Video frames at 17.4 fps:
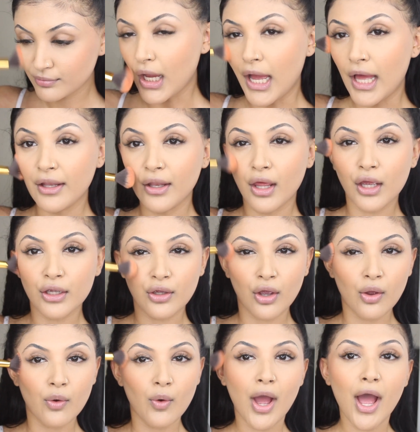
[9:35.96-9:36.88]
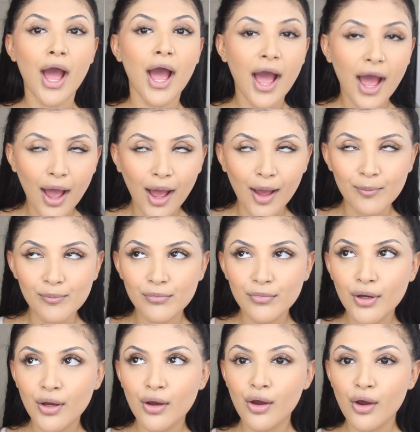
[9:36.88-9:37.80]
And I go
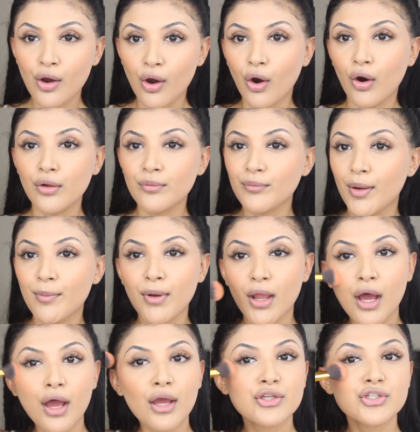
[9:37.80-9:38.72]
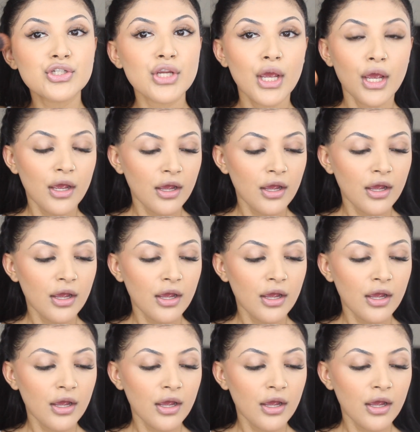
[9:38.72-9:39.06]
ham on my blush.